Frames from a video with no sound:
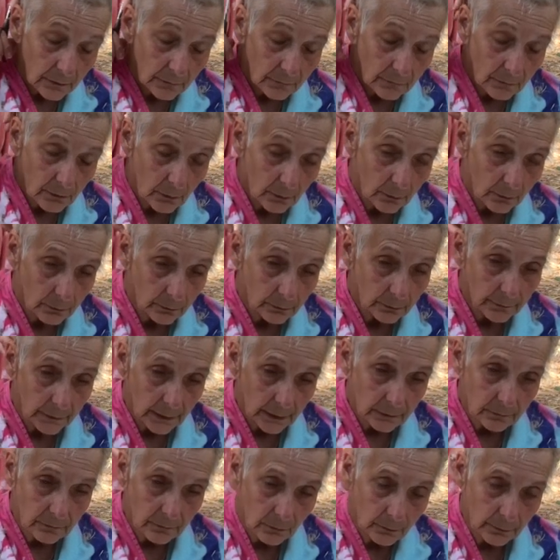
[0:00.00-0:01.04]
So
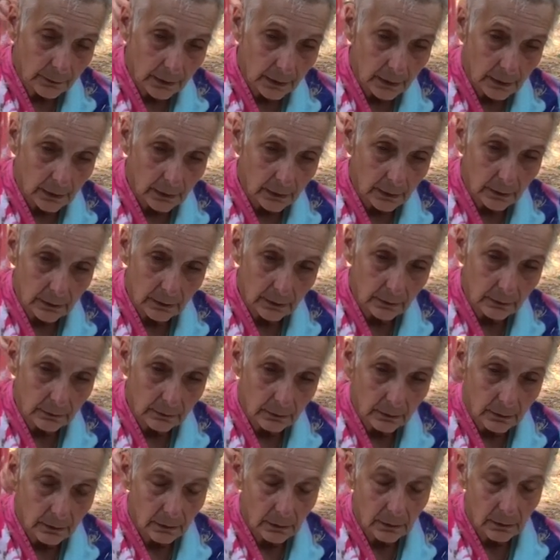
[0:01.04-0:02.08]
that's okay.
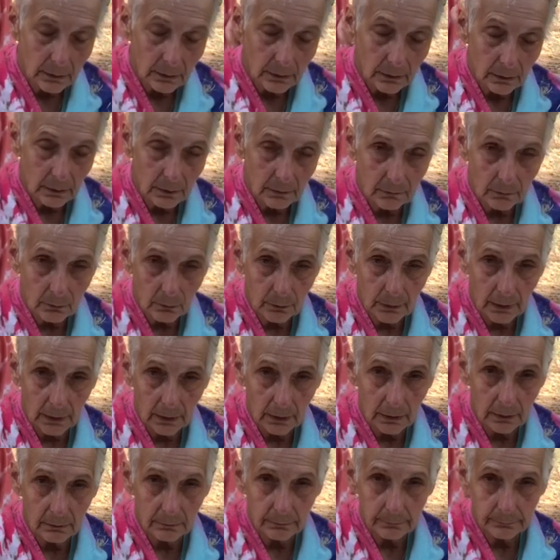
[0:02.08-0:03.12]
It's
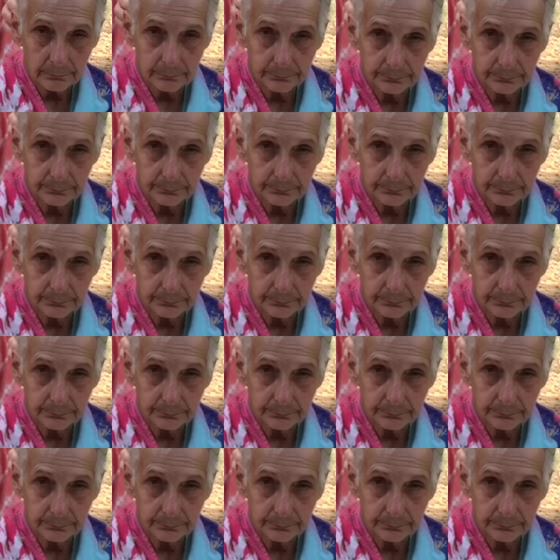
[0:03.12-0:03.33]
okay.